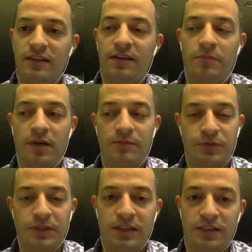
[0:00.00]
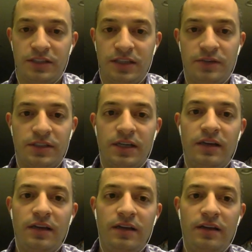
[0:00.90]
lit him up, 3 touchdowns.
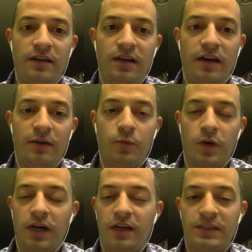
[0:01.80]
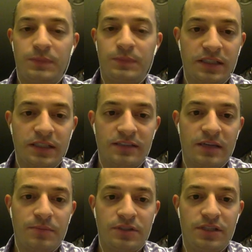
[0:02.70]
We're not expecting that
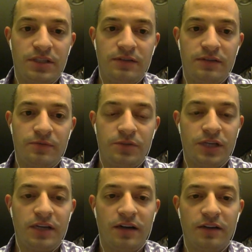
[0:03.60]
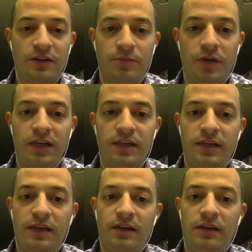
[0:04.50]
type of day from Jay Cutler, but
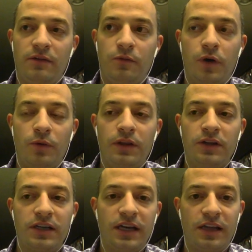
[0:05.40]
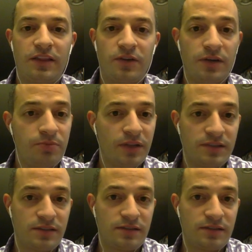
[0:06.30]
what are we looking at? 30-plus